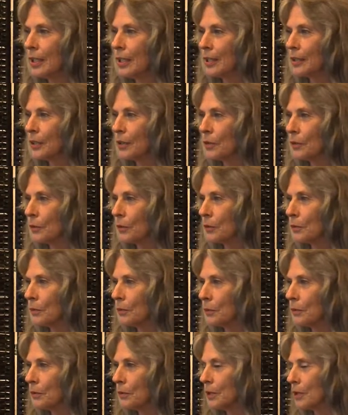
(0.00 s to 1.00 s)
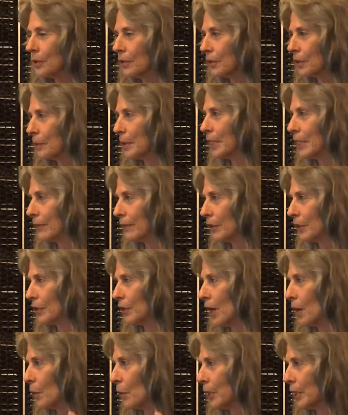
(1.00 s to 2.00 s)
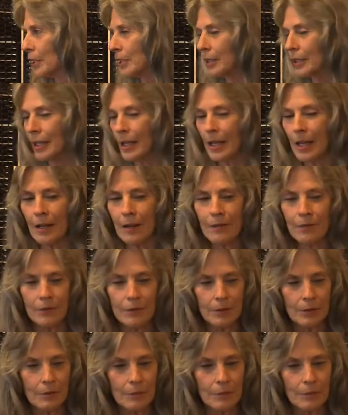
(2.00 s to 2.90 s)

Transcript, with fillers: don't, you know what I mean, if you're not wanting to have